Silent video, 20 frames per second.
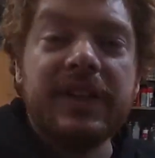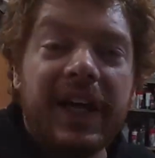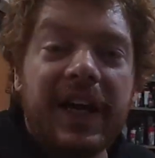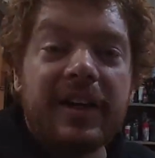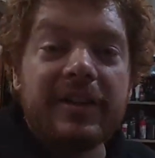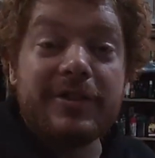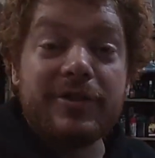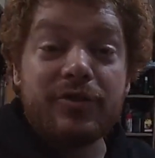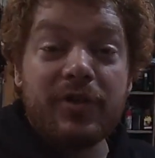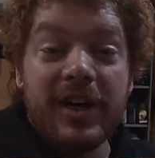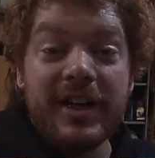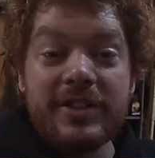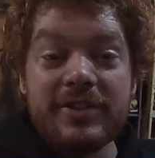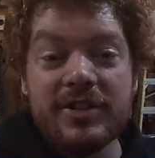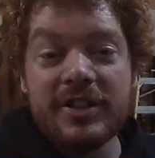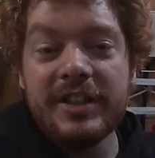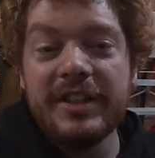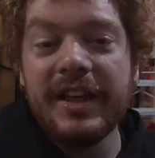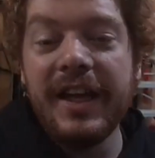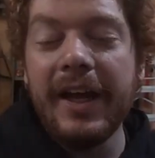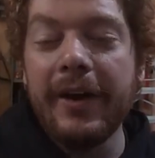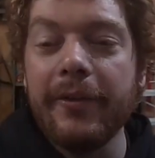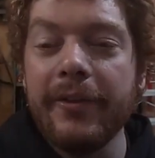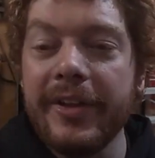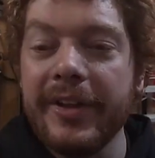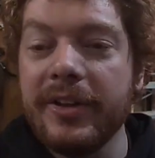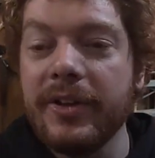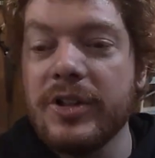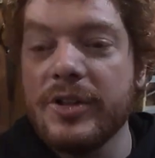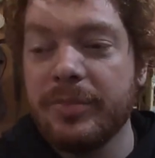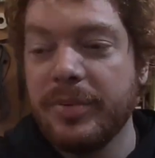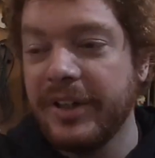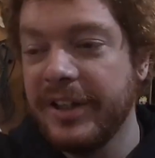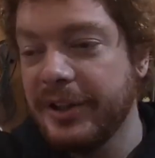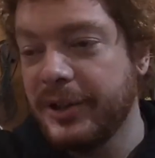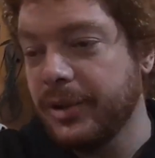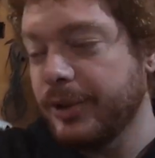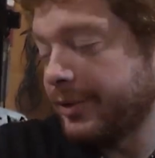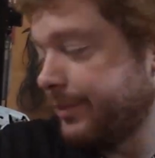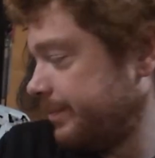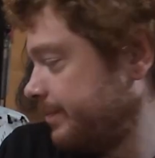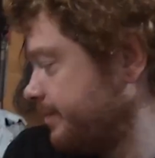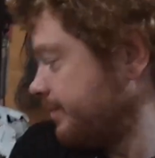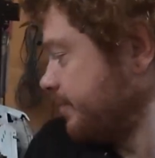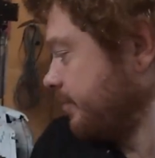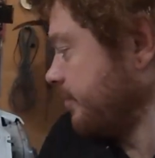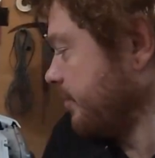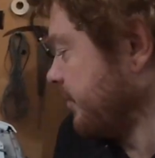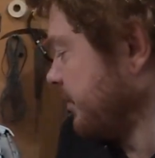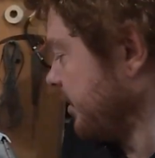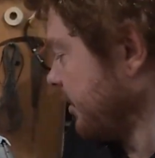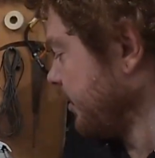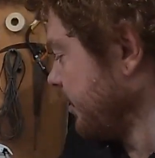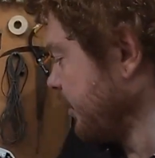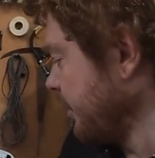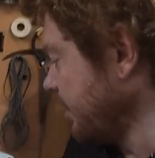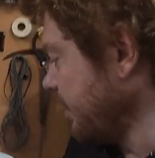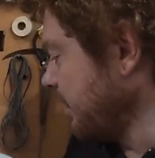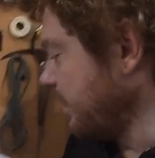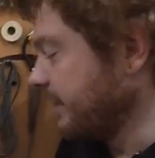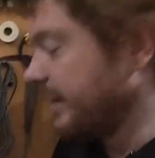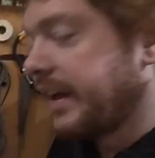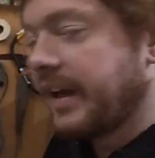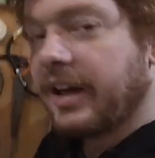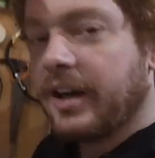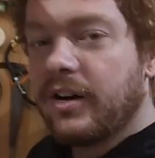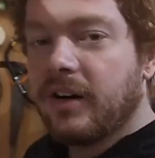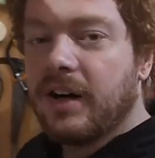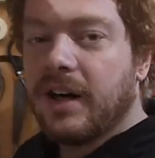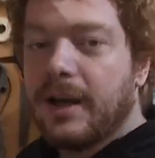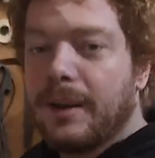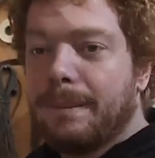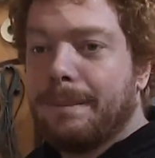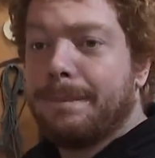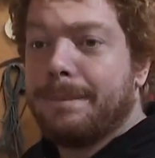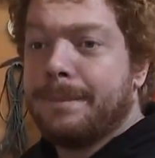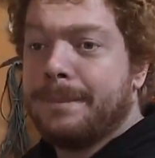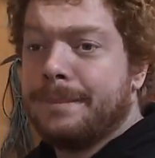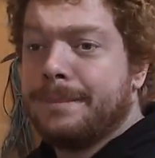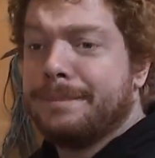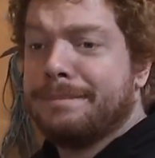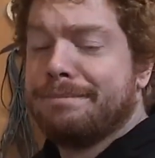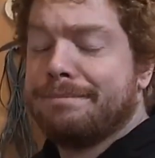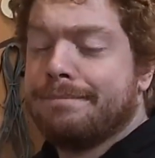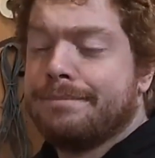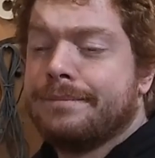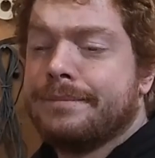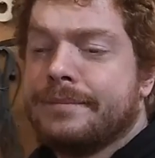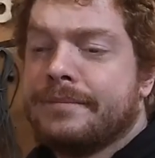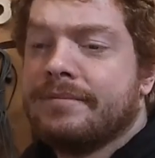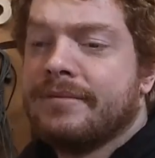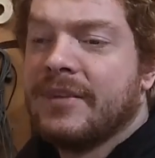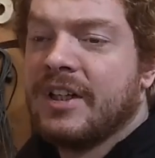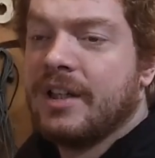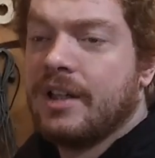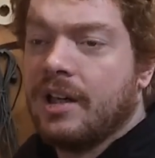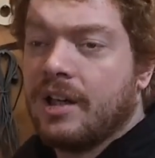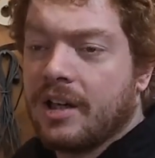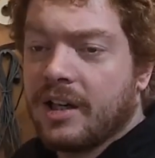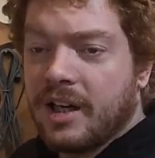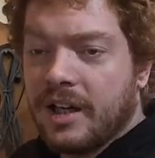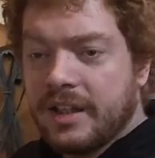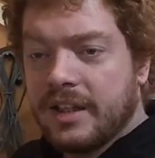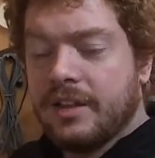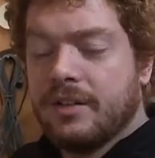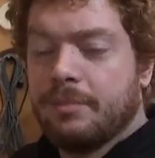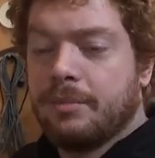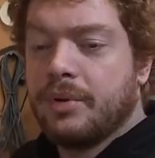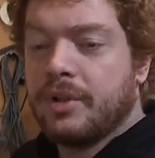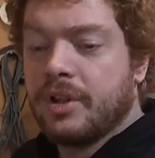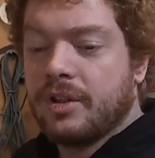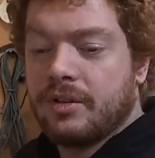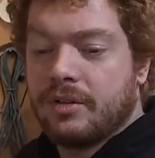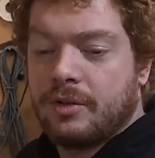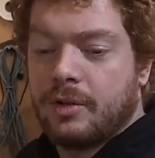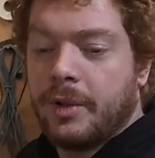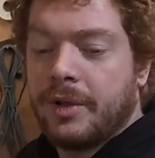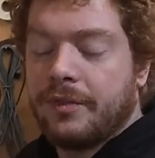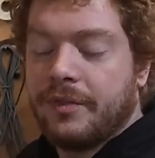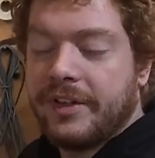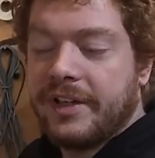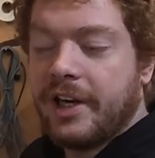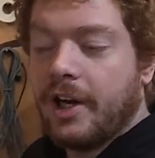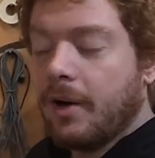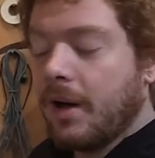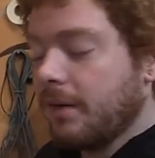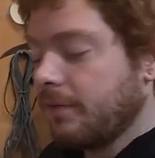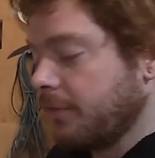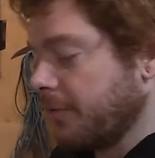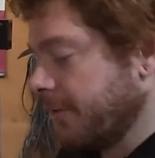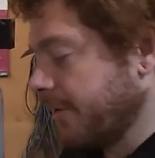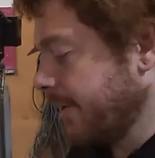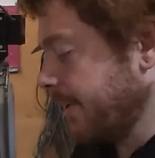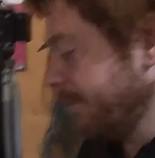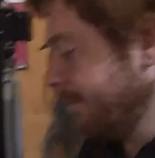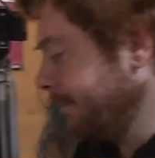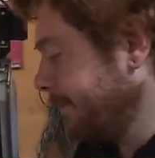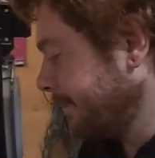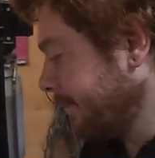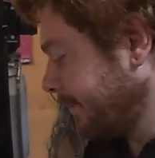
Now, strangely, everything looks pretty good. Now, I'm gonna put a quick video up for you.